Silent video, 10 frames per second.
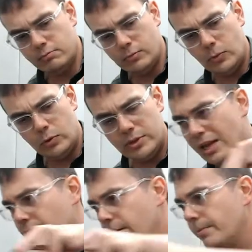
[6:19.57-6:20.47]
Oh, it's
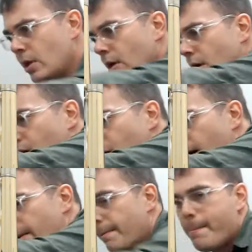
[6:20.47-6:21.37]
on there. All
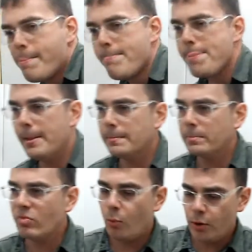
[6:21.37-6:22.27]
right,
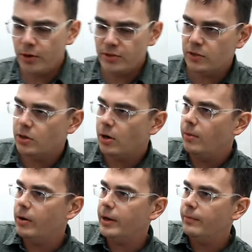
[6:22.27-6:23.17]
where does this go?
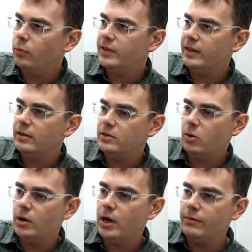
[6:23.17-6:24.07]
Okay, we'll take this
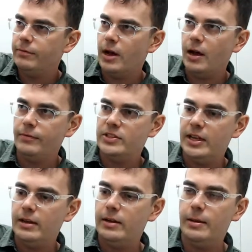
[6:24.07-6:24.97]
horn off the
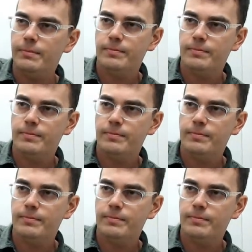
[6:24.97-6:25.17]
stand again.